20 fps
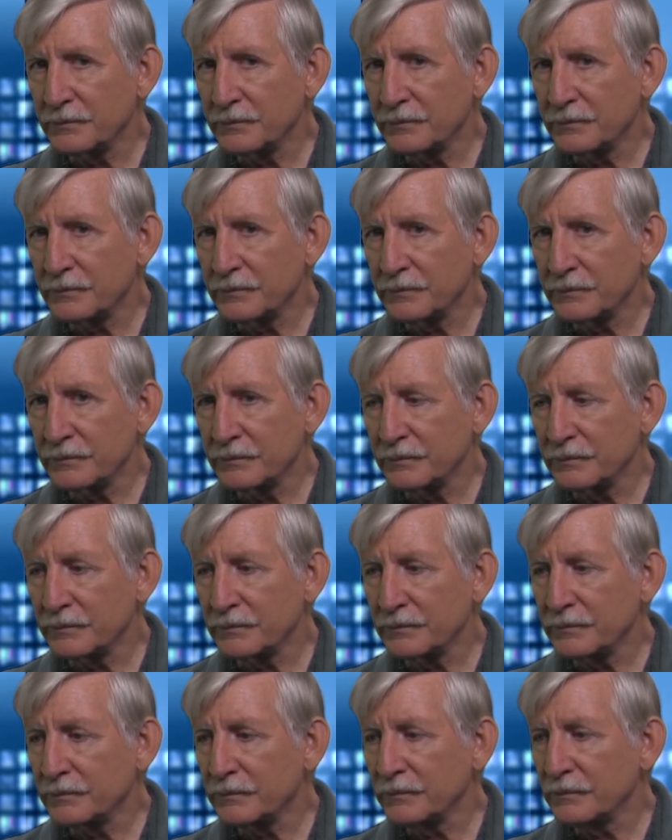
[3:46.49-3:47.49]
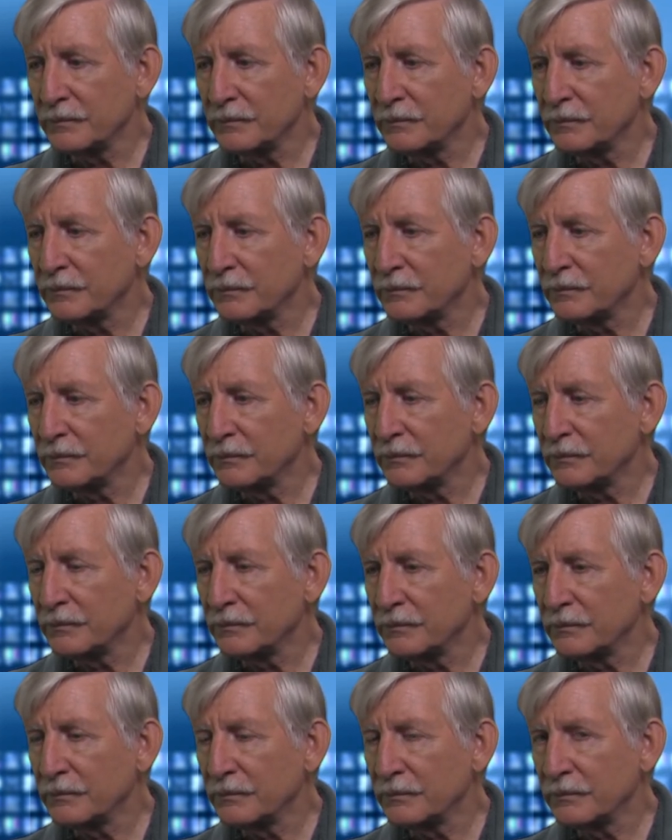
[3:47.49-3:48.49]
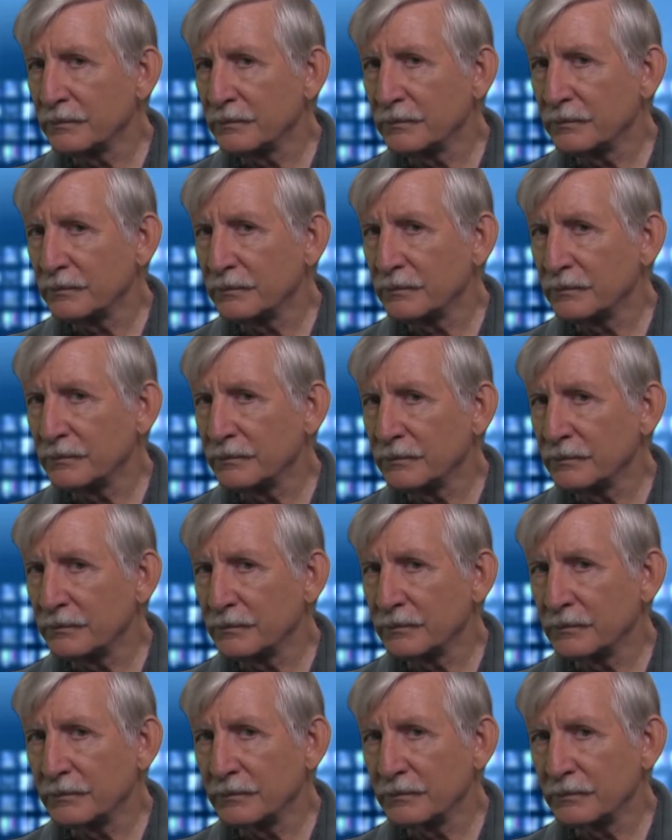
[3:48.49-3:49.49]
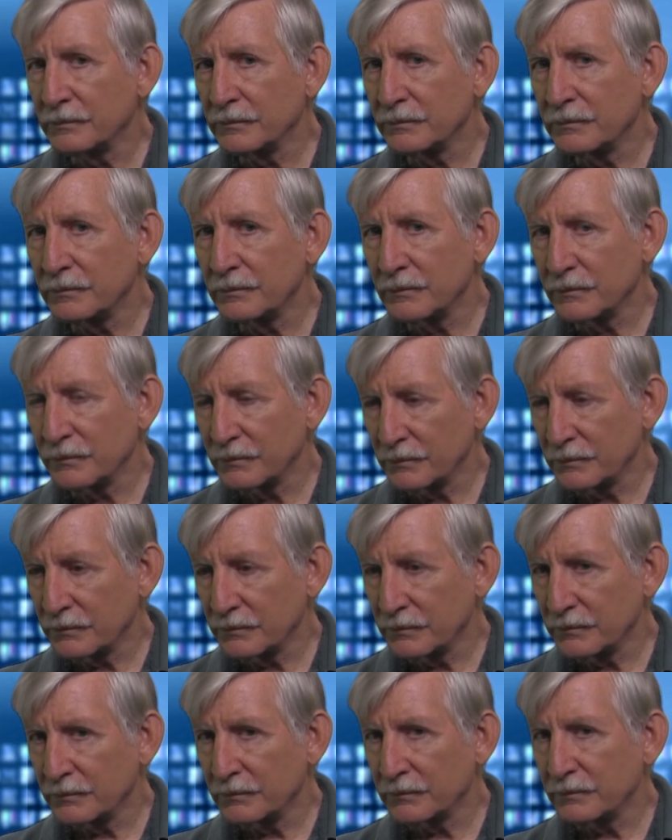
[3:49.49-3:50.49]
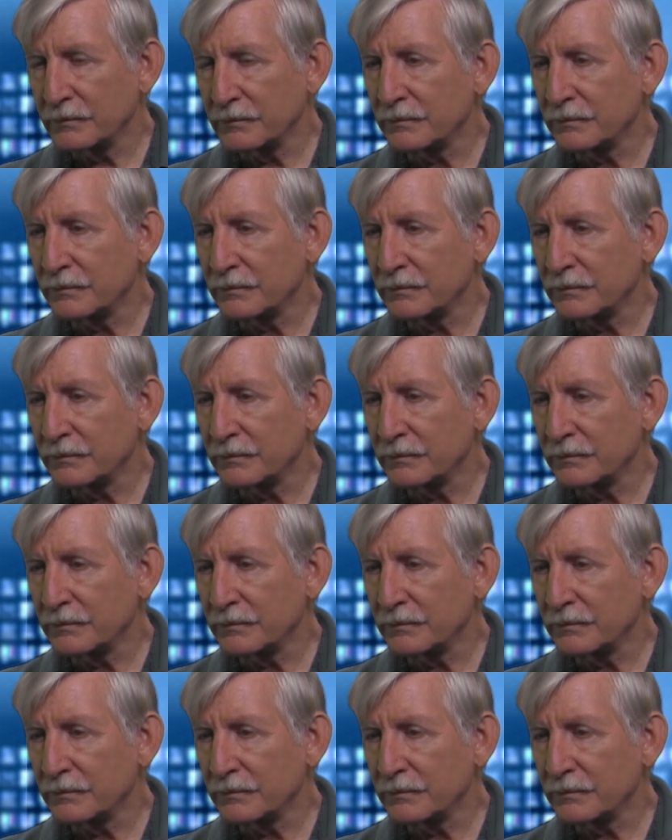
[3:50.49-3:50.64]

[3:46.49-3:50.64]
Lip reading: (silent)